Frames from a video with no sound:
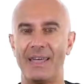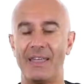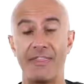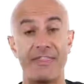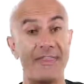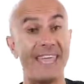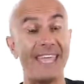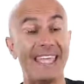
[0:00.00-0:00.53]

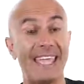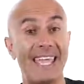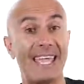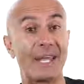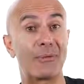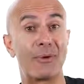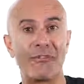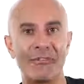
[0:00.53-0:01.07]
Thinking
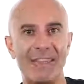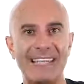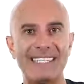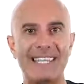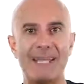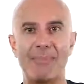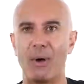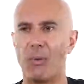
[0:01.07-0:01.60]
and
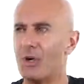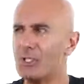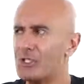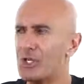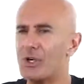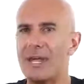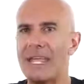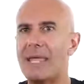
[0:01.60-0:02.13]
reflecting about what's
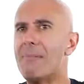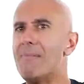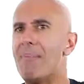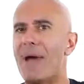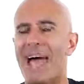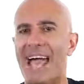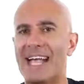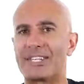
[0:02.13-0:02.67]
your
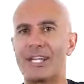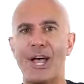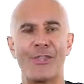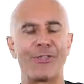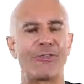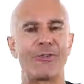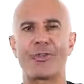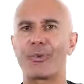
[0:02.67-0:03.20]
impact
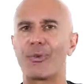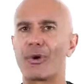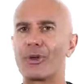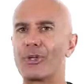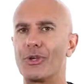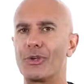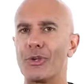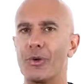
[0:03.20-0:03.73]
through the
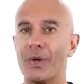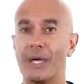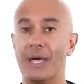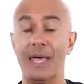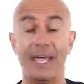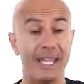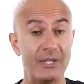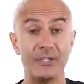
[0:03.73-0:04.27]
work you're doing.
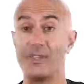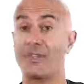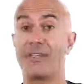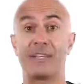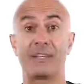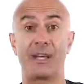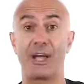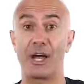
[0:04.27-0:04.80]
Here's
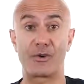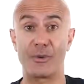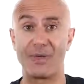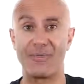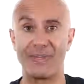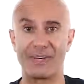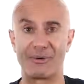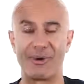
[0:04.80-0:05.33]
a
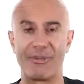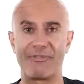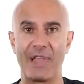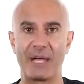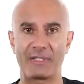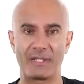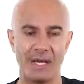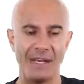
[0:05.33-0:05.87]
great thing to
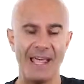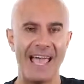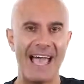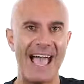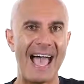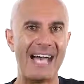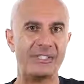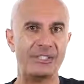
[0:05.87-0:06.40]
reflect on.
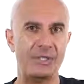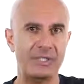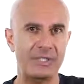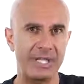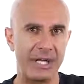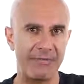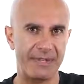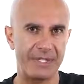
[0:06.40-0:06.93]
Ask
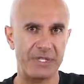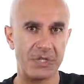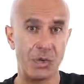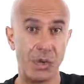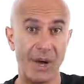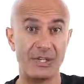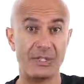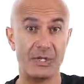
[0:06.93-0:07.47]
yourself this
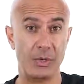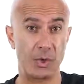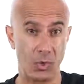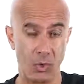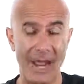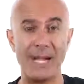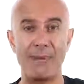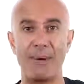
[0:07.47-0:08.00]
question or
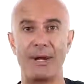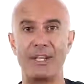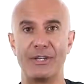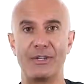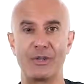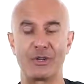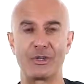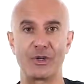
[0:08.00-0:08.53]
write about it
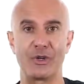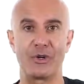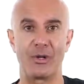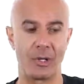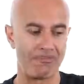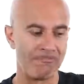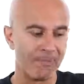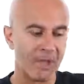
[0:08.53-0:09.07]
in your
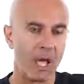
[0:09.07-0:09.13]
journal.